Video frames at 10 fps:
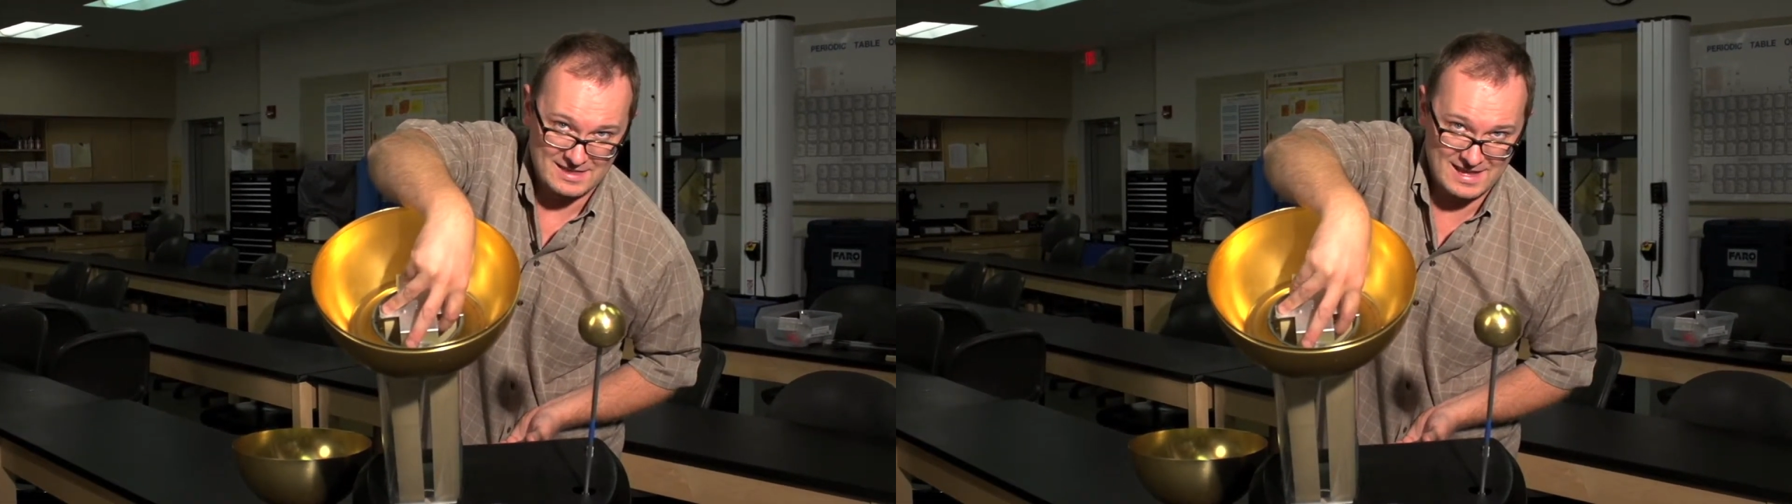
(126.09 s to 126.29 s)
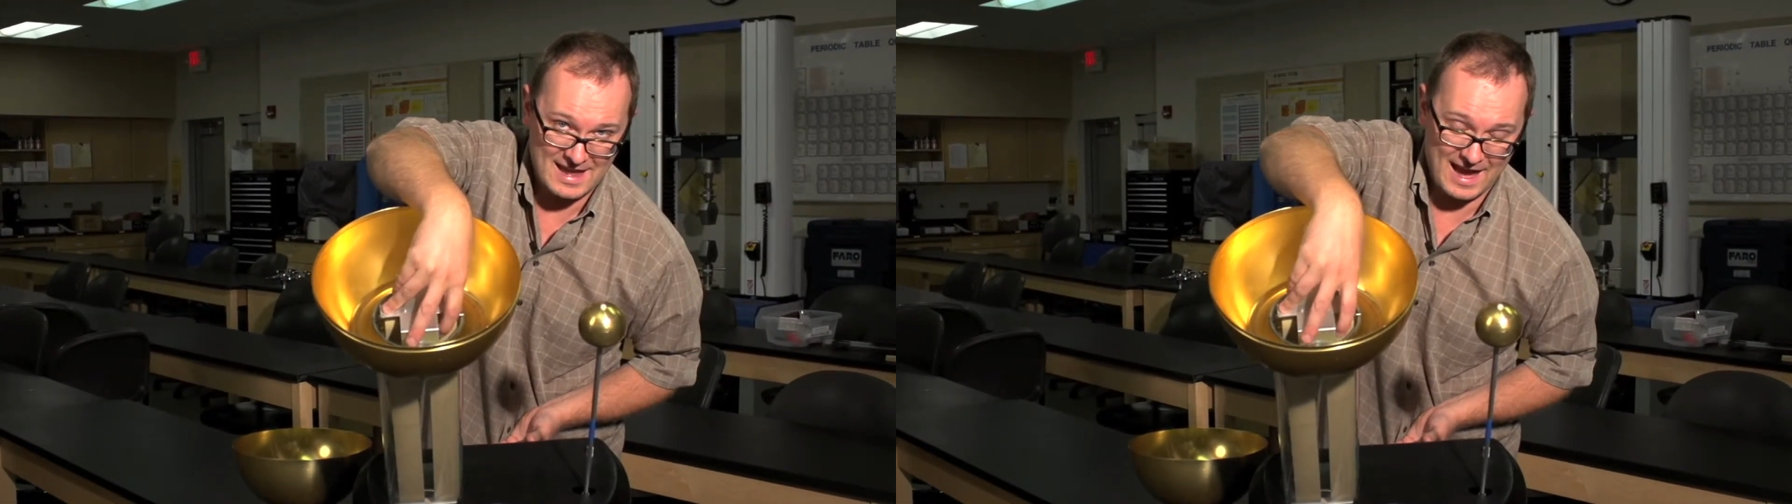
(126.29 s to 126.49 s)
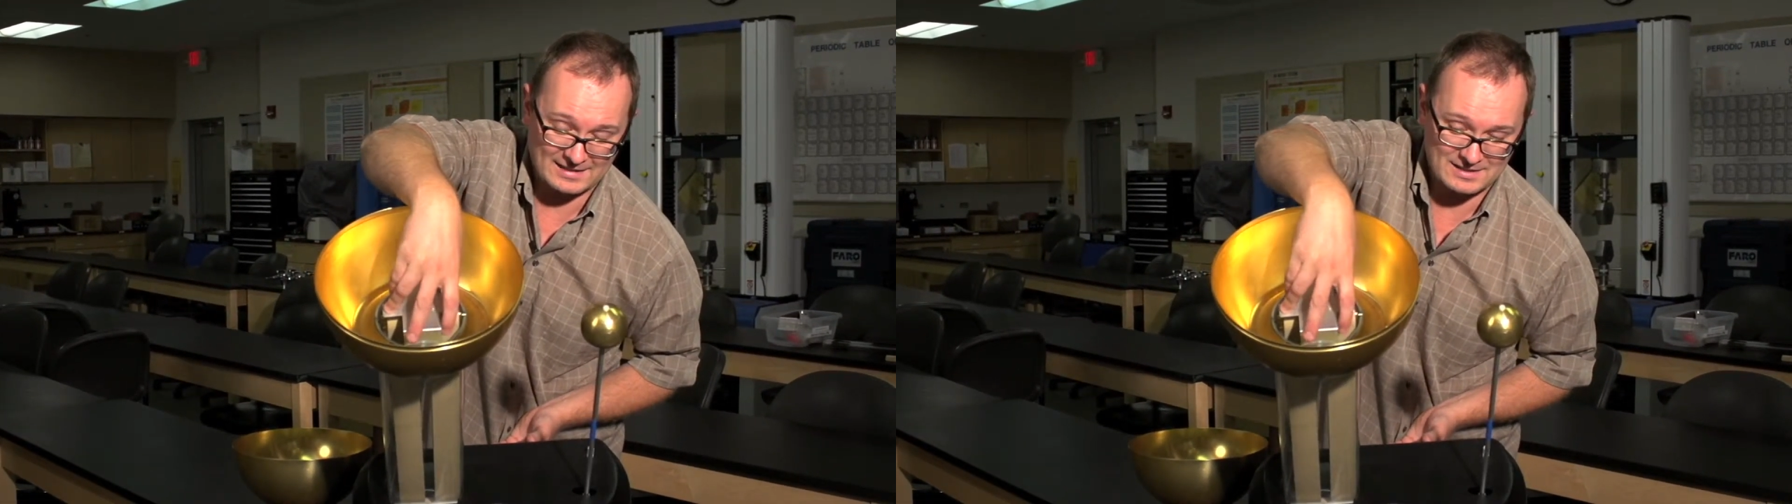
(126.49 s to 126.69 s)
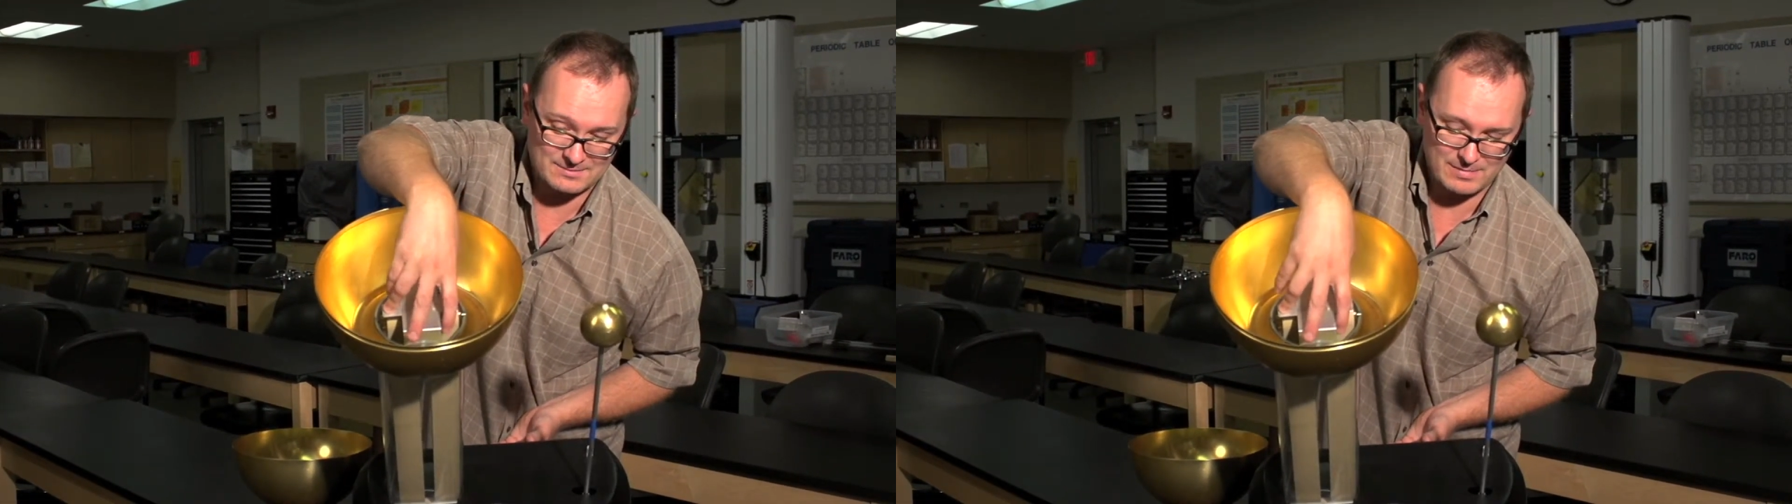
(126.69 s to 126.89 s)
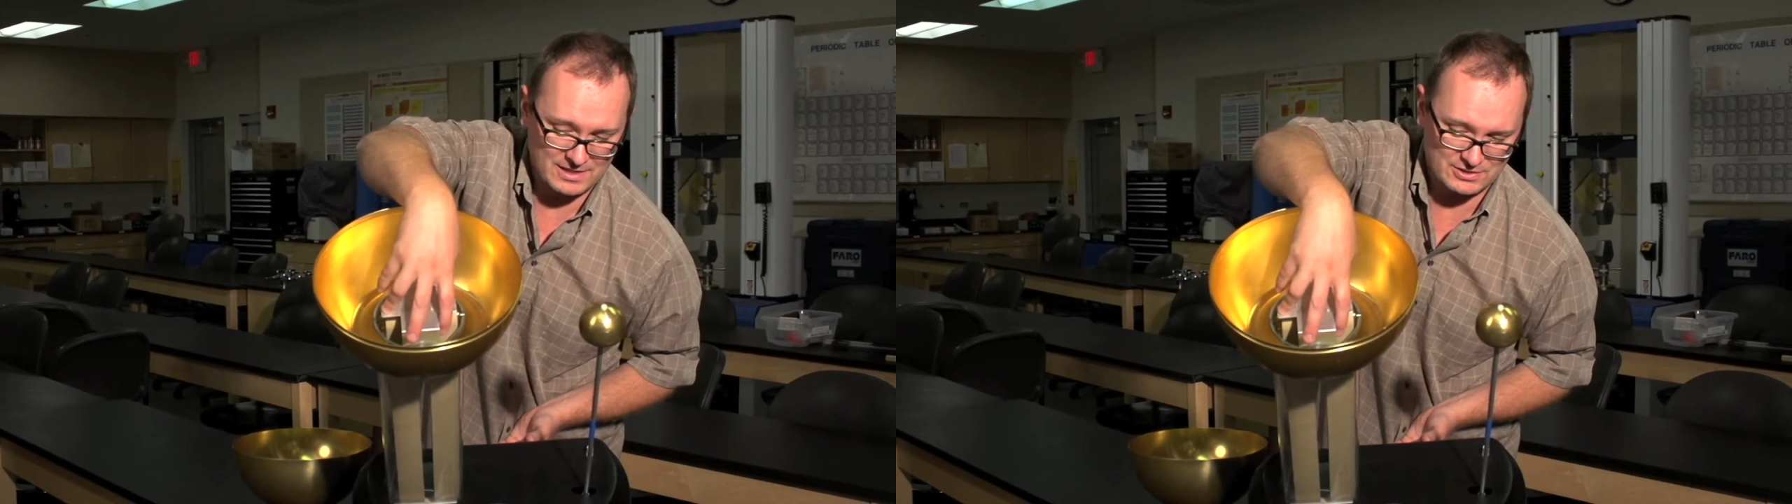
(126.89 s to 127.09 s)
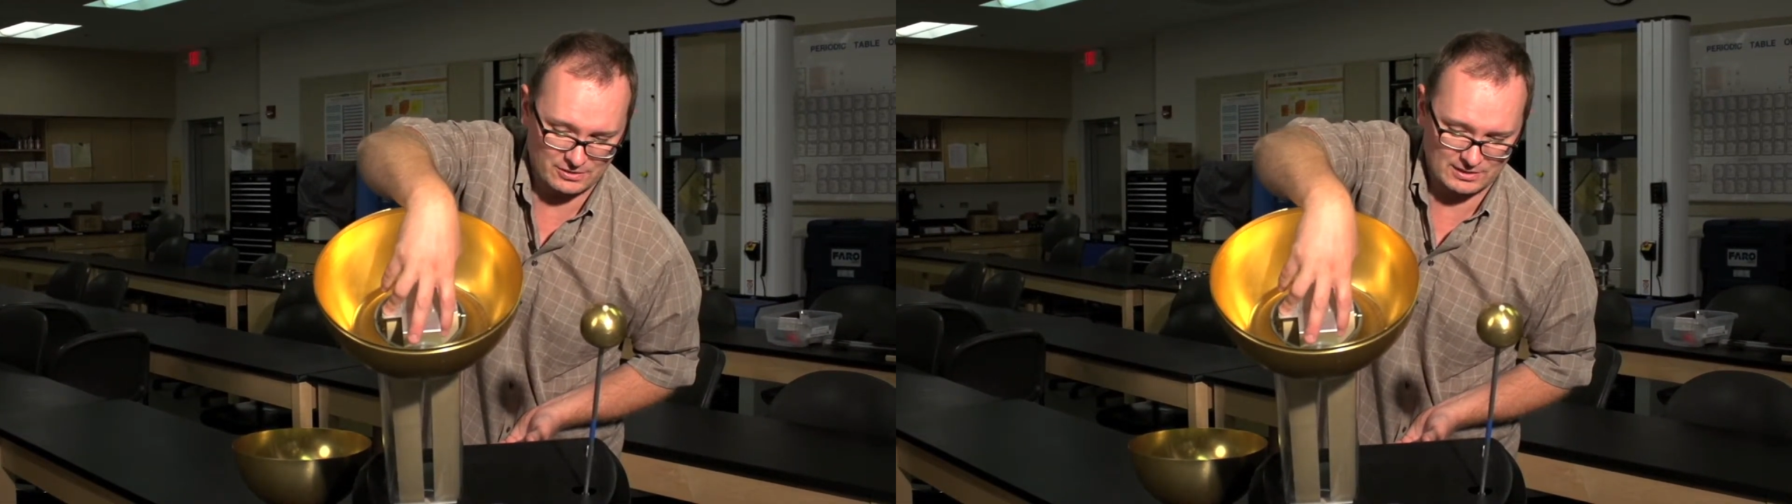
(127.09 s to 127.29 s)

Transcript: They act as miniature